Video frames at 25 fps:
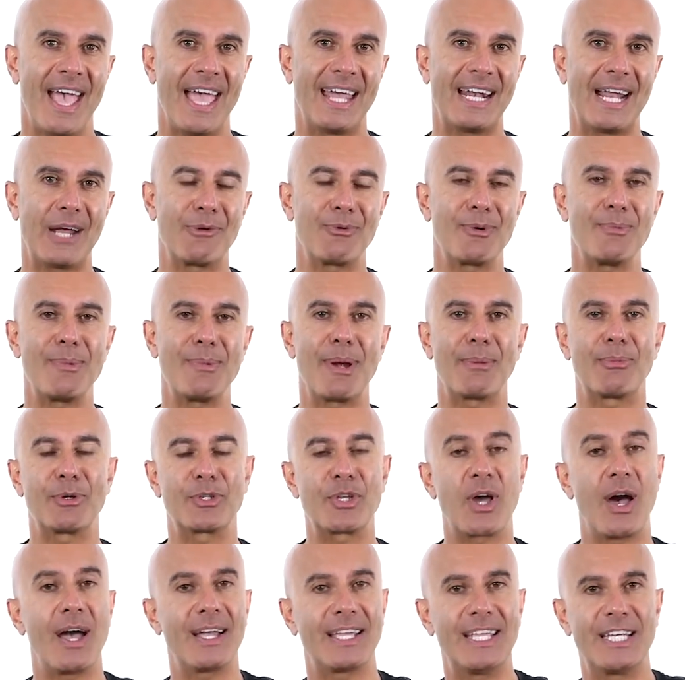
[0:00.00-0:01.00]
And I
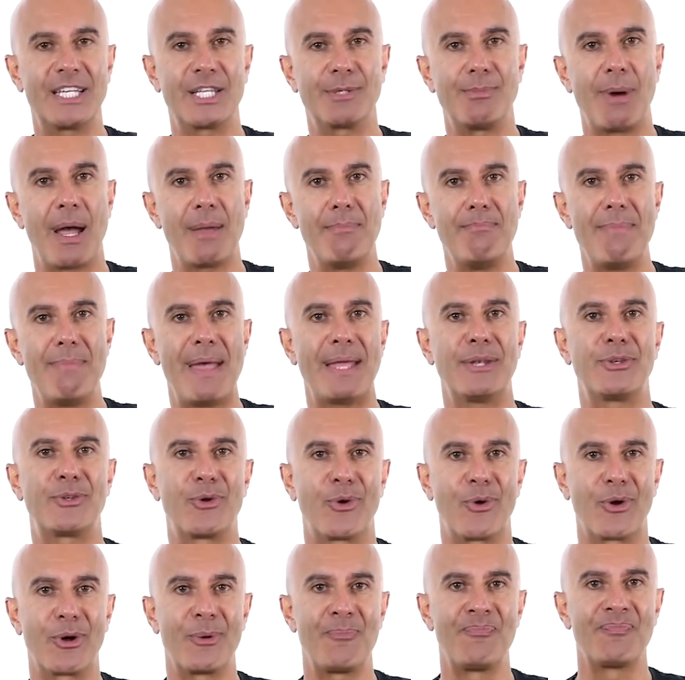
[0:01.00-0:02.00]
remember talking to my
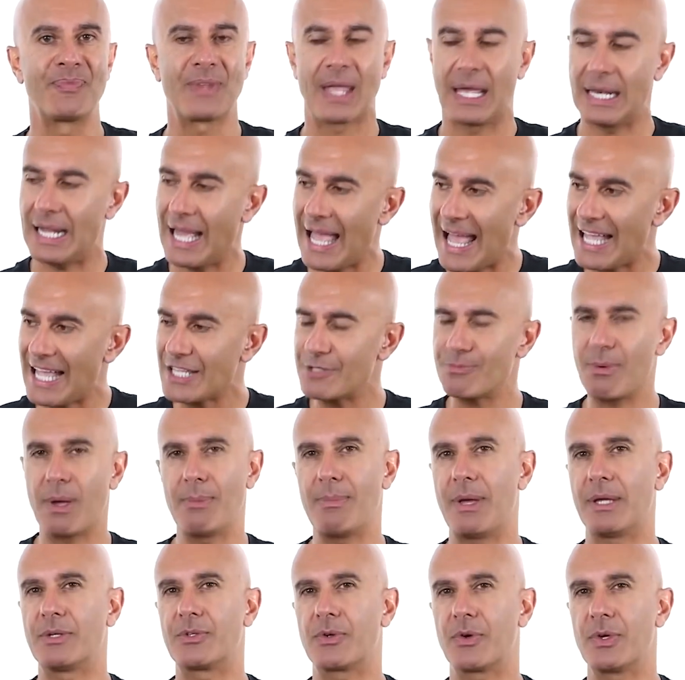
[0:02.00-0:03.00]
mentor and I asked
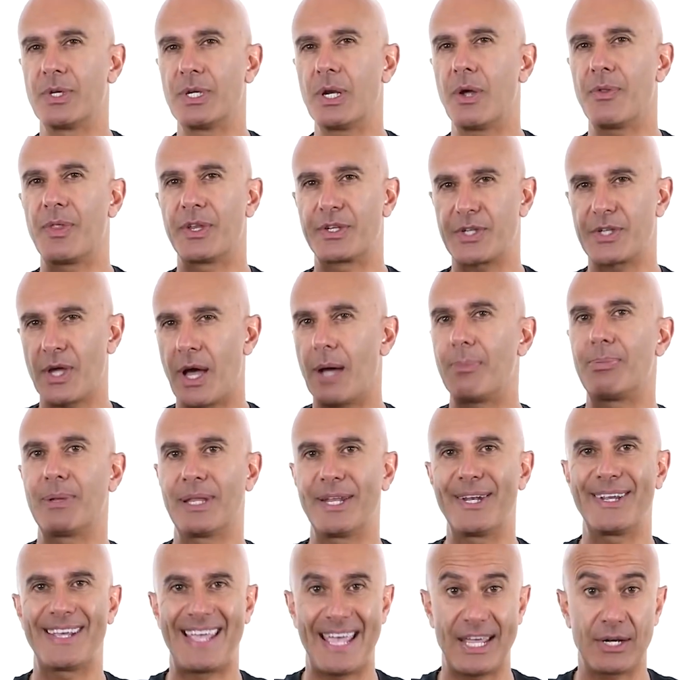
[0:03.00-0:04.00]
my mentor, you know, the top
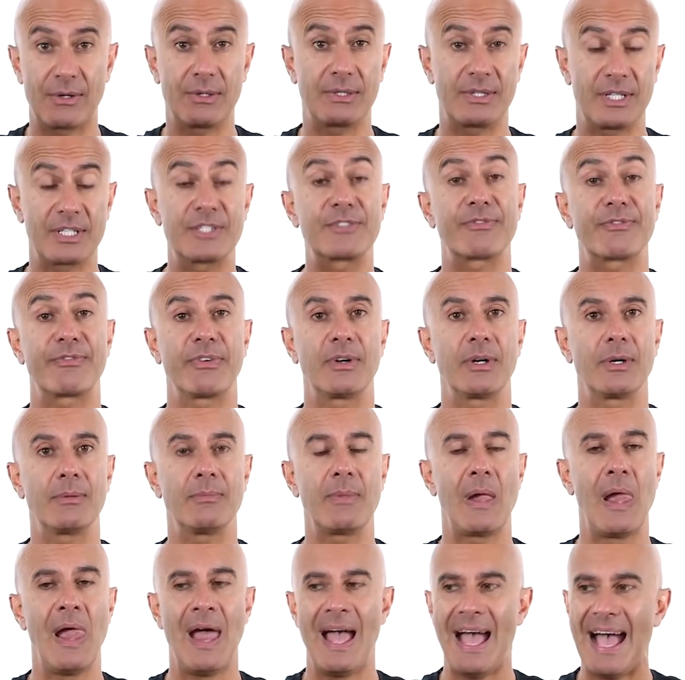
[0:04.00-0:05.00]
litigator at this
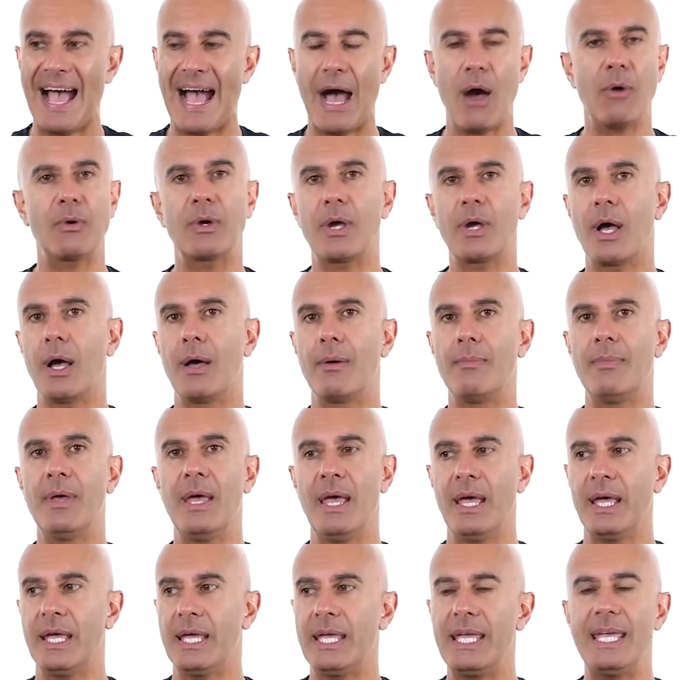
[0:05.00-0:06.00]
firm, how
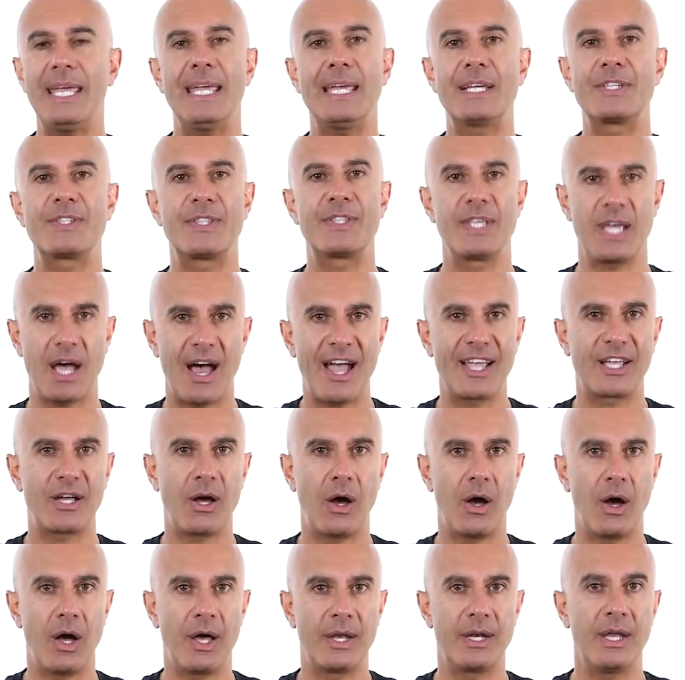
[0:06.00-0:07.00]
come he is the
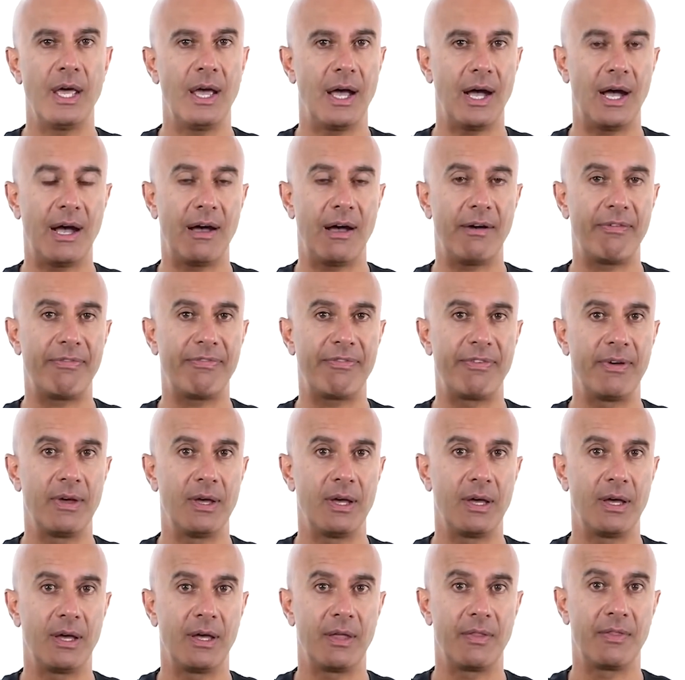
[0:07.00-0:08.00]
icon of
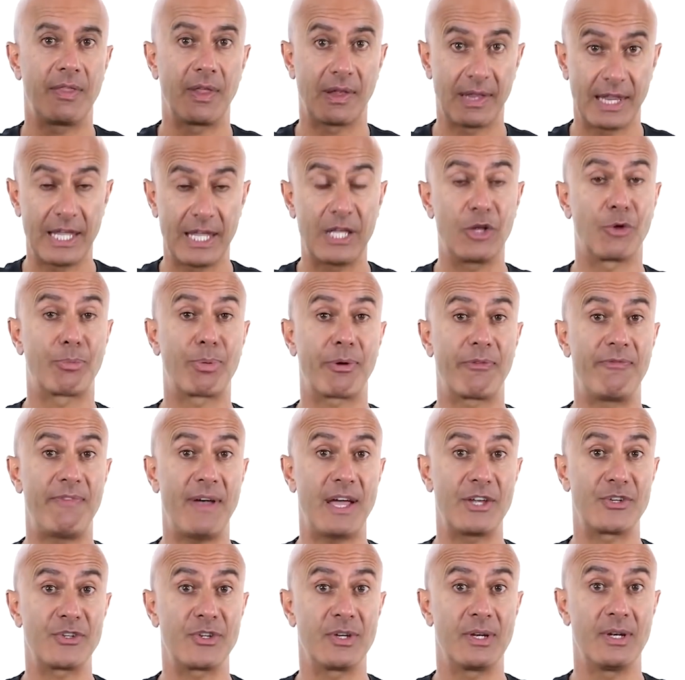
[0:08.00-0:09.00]
the legal
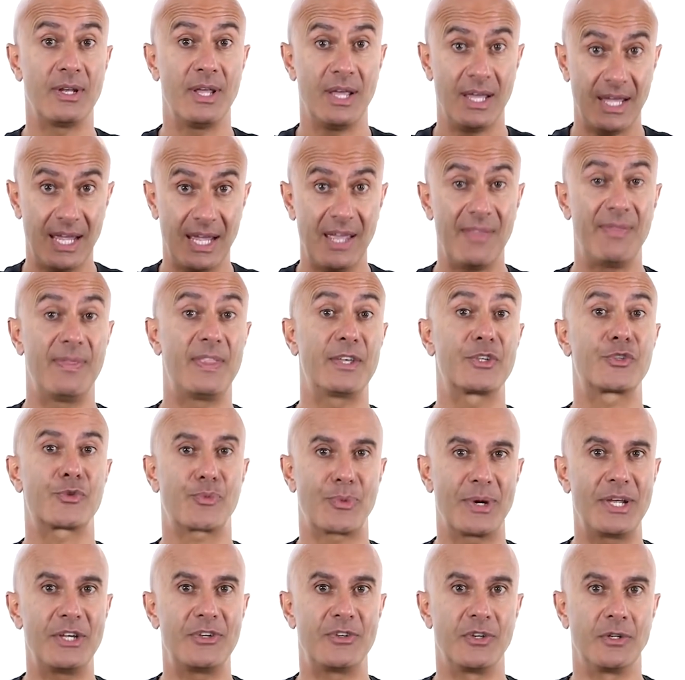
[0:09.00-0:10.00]
profession in
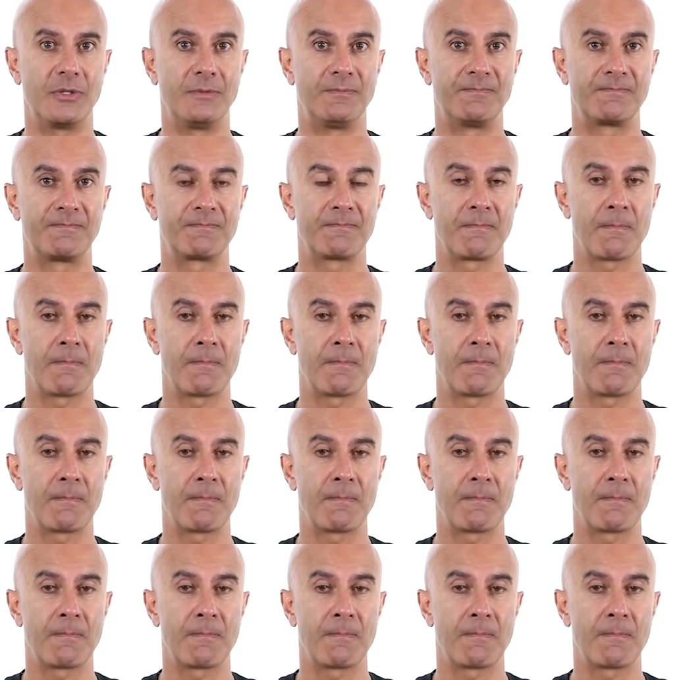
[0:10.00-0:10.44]
this region?